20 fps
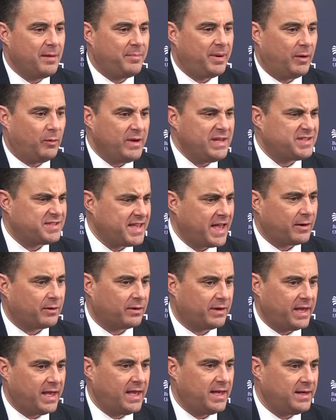But we
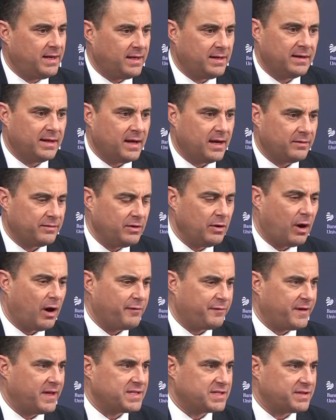settled in, and
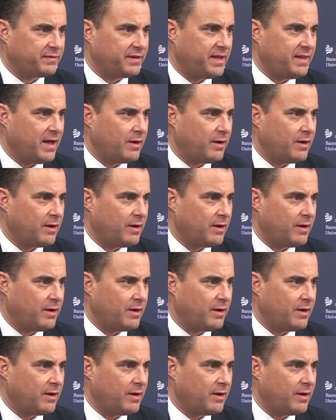offensively,